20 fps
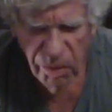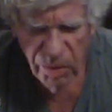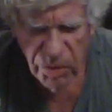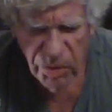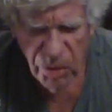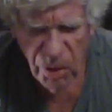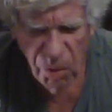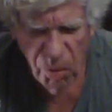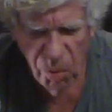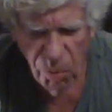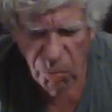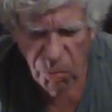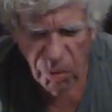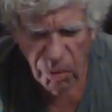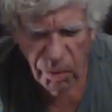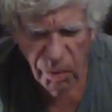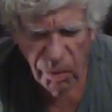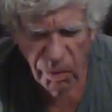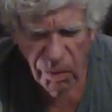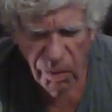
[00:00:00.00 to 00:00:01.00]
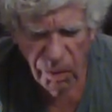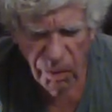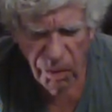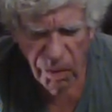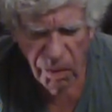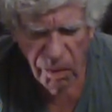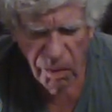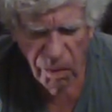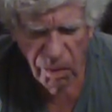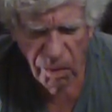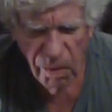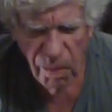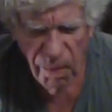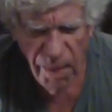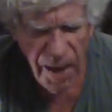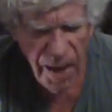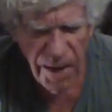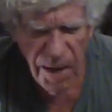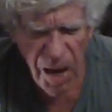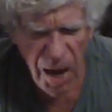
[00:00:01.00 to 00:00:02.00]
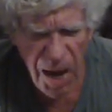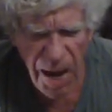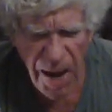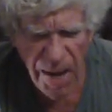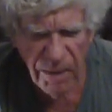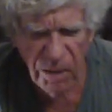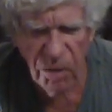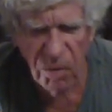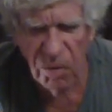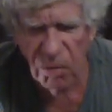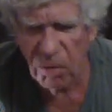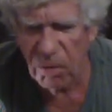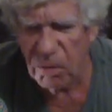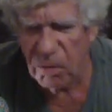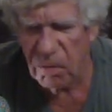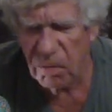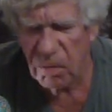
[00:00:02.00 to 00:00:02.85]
so that night, the